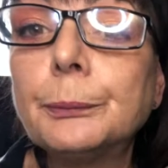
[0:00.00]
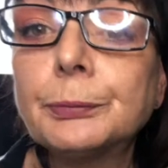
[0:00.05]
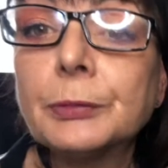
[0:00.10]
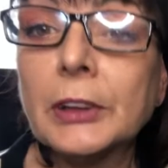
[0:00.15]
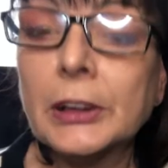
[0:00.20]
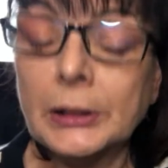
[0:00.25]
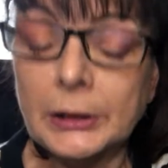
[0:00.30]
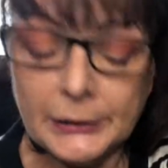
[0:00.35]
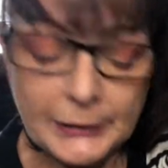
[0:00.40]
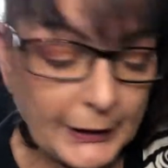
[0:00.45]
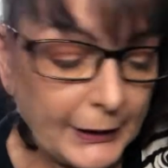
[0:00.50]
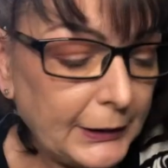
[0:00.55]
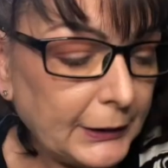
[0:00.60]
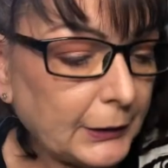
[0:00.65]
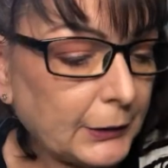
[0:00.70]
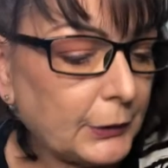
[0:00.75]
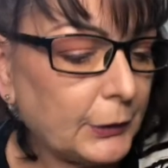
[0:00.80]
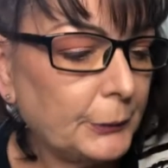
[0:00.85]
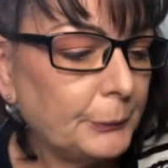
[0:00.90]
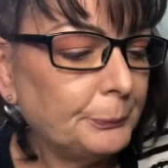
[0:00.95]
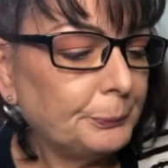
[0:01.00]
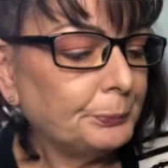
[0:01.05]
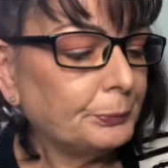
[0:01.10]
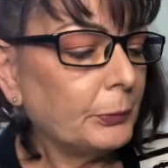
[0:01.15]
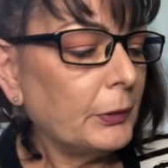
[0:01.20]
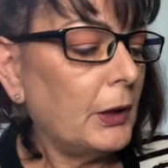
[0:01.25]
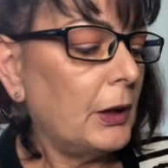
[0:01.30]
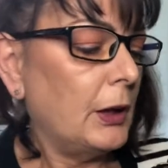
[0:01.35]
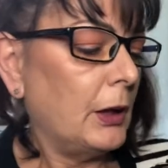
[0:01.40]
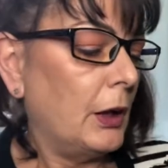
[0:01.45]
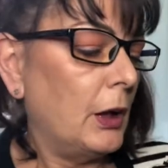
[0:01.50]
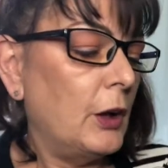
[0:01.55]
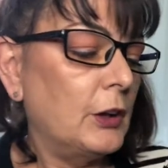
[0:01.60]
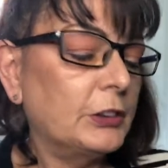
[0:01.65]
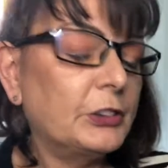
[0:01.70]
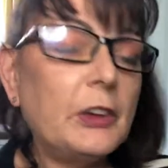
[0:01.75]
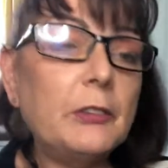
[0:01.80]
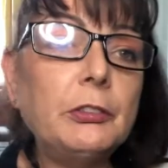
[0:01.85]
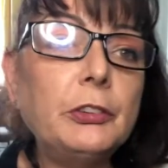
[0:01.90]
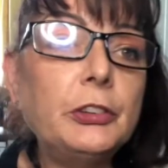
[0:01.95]
Clinique
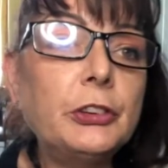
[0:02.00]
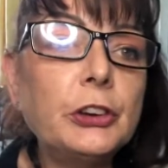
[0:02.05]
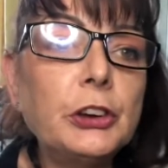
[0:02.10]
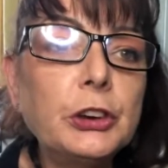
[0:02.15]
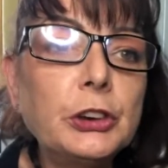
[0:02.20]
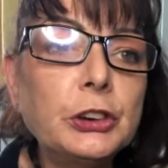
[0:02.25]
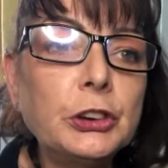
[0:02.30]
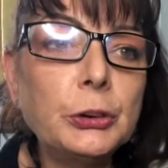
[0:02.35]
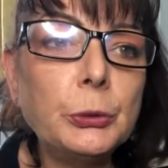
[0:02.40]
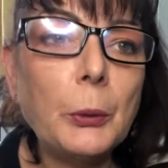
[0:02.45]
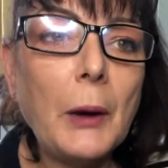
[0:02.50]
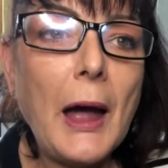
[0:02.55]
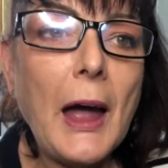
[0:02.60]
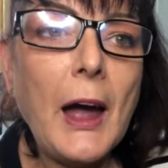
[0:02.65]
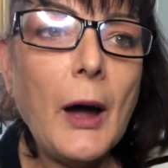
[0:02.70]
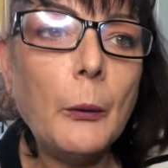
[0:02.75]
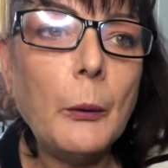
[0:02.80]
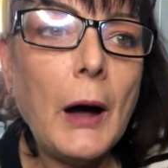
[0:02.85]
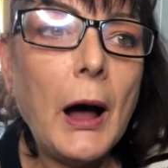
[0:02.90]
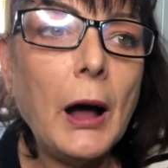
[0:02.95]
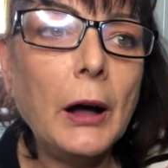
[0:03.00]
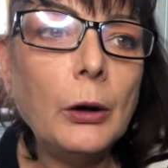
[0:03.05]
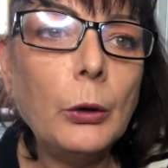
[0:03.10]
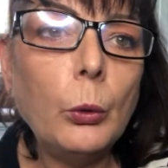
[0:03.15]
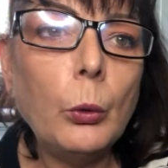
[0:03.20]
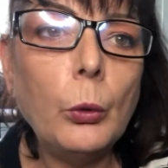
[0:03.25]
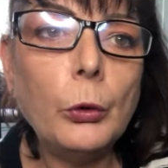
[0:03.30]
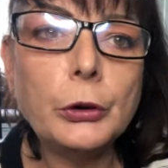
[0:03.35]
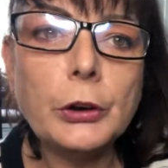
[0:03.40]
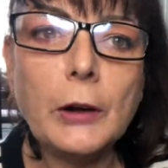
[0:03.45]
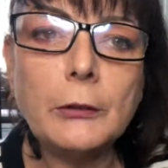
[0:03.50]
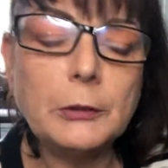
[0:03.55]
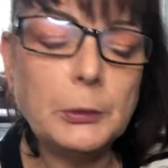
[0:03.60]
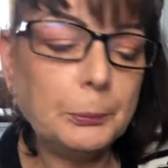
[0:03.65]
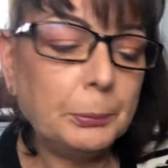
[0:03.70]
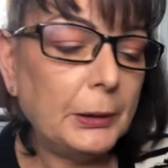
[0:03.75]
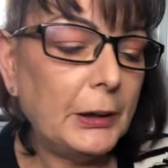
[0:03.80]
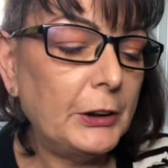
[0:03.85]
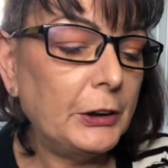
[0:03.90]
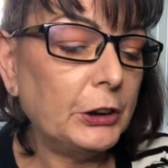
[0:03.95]
72-hour
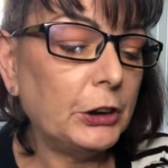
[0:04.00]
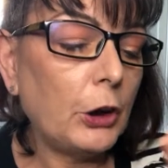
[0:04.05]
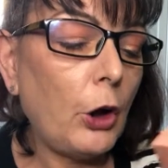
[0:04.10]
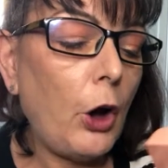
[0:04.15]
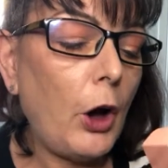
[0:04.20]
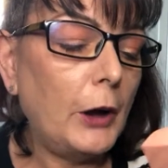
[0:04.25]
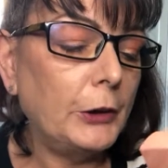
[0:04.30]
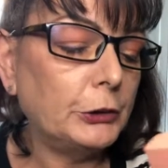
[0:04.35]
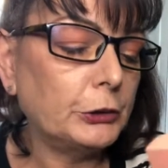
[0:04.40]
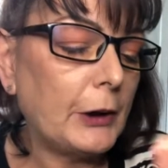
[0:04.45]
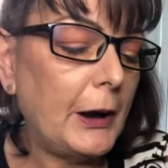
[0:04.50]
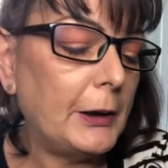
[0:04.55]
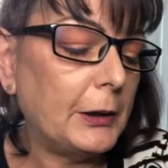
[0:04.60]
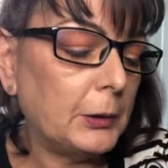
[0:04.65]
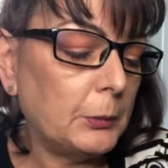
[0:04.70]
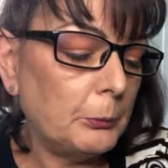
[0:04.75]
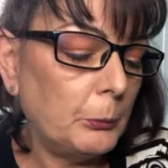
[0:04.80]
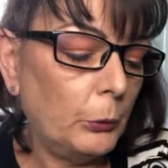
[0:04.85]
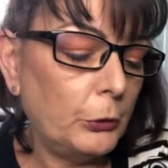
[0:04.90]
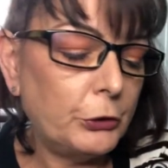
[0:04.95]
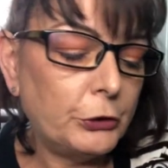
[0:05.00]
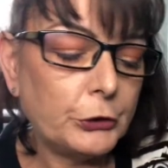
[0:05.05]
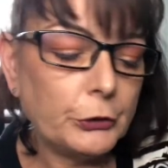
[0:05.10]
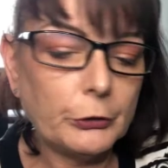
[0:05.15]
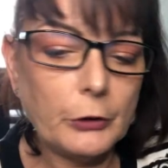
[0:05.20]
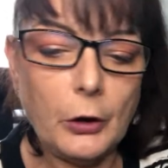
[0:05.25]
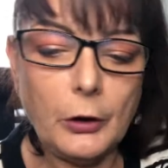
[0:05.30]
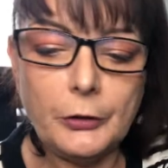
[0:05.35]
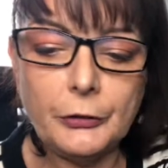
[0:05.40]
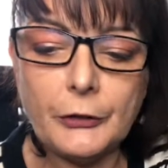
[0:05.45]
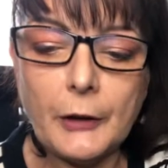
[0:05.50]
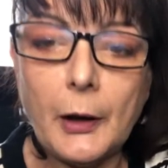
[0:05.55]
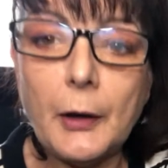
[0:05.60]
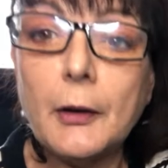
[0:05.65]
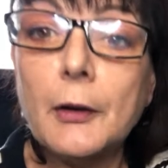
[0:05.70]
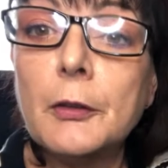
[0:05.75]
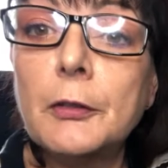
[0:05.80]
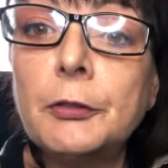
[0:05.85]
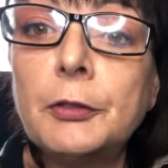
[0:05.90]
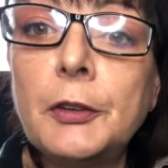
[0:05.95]
auto-replenishing hydrating moisturiser,
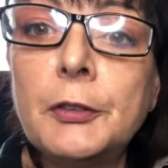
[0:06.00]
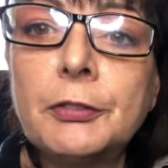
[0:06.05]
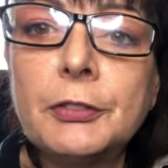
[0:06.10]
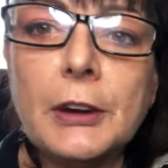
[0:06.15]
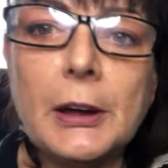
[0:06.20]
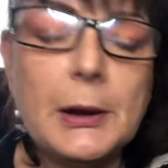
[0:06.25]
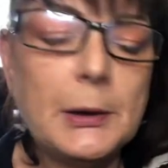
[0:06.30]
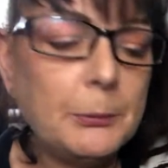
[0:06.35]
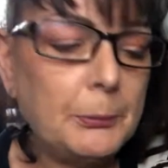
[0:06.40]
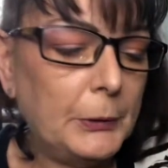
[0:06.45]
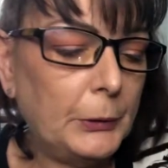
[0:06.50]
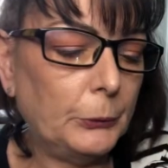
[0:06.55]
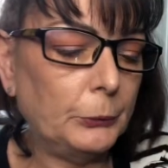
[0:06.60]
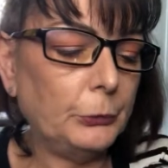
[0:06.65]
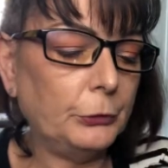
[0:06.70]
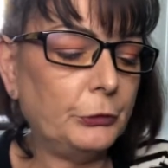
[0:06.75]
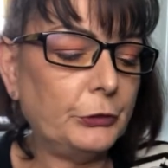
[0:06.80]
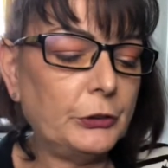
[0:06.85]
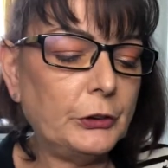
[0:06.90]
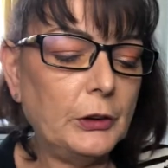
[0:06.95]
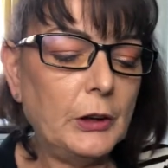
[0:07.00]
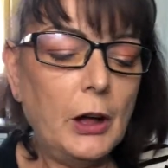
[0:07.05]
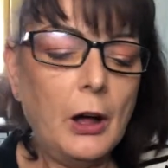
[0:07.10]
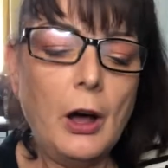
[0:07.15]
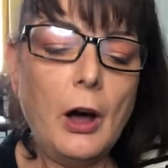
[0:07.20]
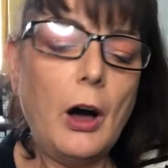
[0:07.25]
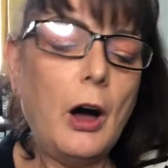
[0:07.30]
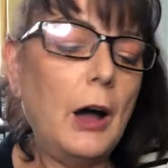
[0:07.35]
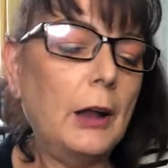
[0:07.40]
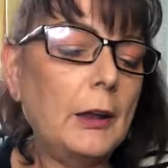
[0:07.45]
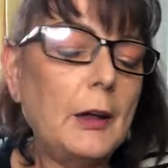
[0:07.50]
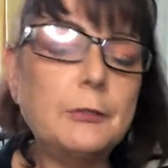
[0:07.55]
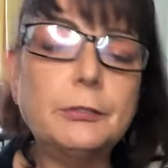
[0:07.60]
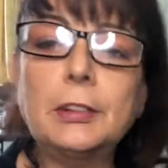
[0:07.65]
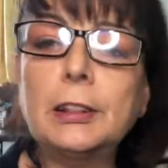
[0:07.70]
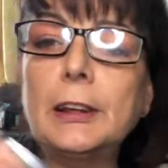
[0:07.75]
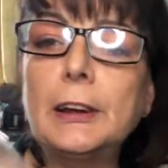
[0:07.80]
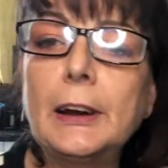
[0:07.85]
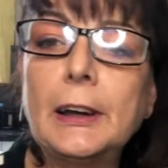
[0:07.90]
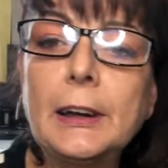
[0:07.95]
15 mils. I love
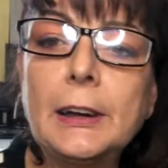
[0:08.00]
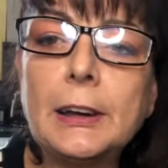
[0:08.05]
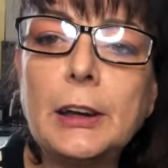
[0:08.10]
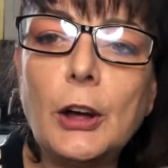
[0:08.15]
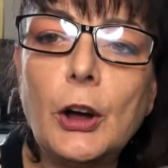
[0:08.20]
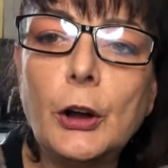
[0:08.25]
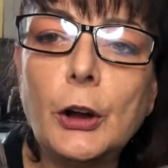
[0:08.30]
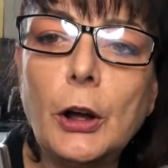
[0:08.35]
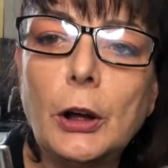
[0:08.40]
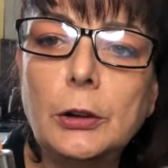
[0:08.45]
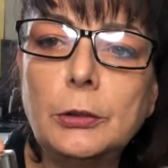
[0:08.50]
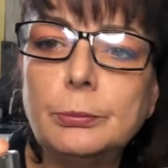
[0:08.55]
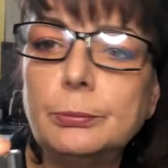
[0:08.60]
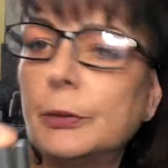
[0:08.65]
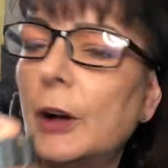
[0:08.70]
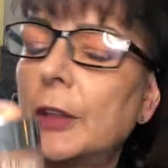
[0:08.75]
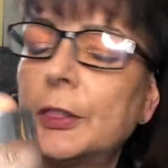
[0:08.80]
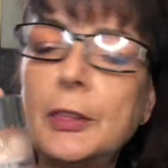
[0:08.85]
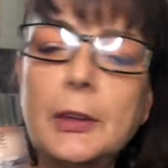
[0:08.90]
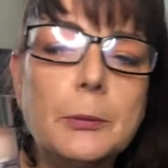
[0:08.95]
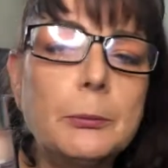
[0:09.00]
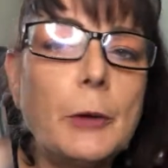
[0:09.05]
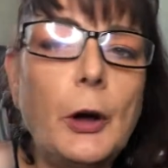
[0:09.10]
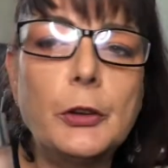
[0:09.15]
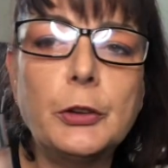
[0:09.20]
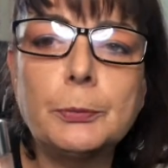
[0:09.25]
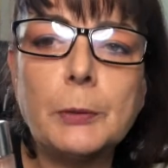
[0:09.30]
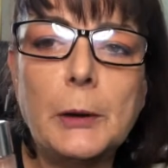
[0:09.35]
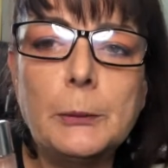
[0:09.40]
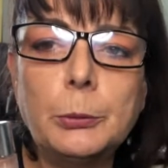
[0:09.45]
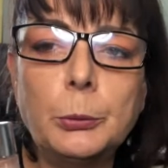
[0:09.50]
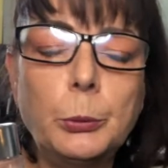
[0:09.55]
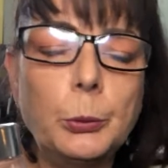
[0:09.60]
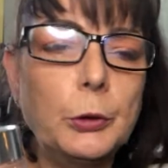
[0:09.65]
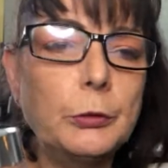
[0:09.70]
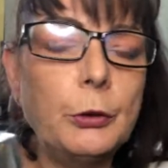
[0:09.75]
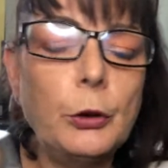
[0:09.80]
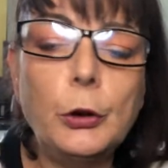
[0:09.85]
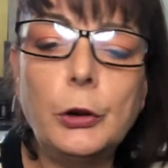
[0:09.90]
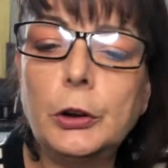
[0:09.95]
Clinique. I think most people would
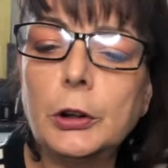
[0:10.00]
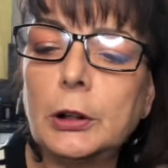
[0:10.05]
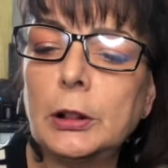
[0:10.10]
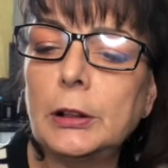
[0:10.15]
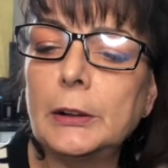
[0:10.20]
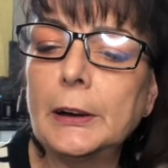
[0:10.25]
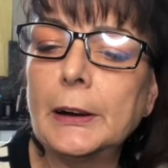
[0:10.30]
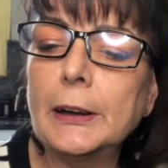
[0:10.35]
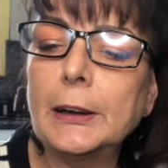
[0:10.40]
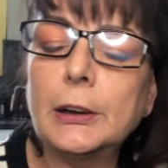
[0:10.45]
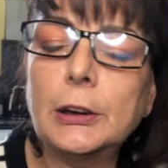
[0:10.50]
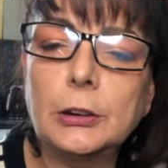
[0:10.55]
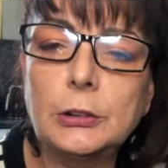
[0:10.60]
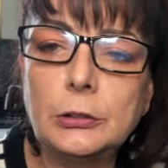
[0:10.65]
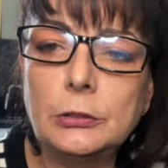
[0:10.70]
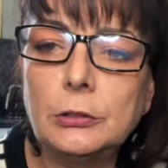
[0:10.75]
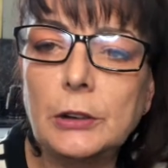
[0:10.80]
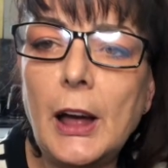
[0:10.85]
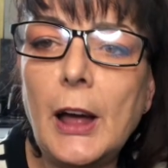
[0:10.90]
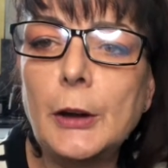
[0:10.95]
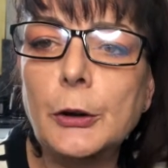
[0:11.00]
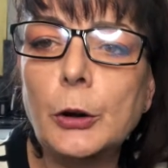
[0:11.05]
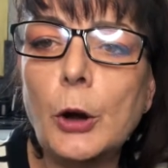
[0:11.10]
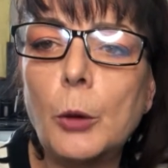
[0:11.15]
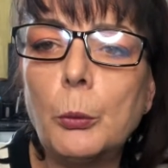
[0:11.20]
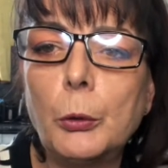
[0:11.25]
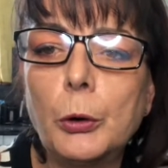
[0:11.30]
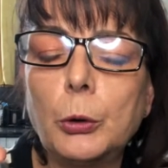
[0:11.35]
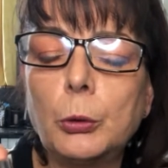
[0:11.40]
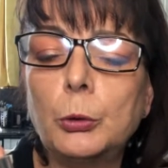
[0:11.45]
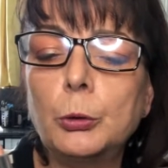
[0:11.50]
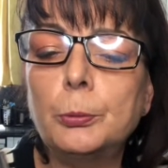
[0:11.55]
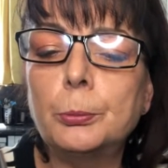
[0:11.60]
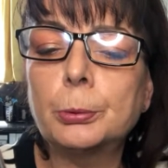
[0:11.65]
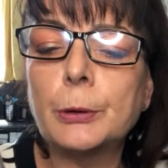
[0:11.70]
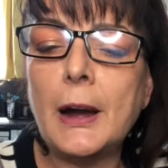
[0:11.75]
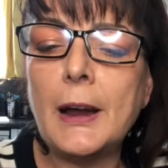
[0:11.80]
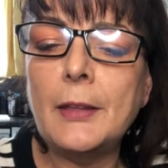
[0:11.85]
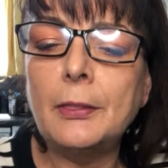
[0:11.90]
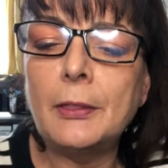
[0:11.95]
have heard of Clinique and know what a good
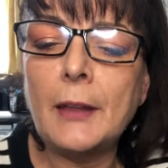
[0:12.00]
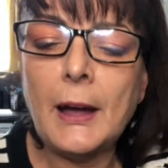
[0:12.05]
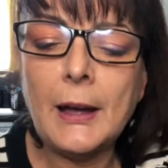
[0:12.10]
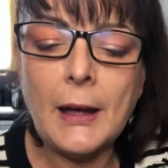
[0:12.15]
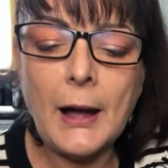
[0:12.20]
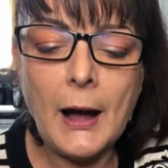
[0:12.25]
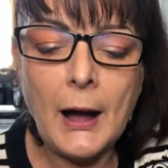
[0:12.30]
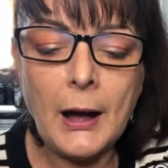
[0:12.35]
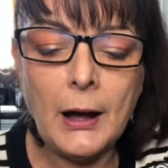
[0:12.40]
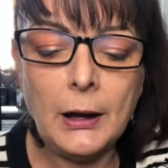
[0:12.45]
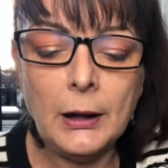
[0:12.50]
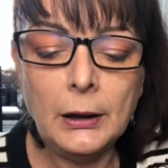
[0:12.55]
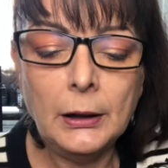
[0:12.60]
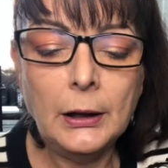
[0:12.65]
brand they are.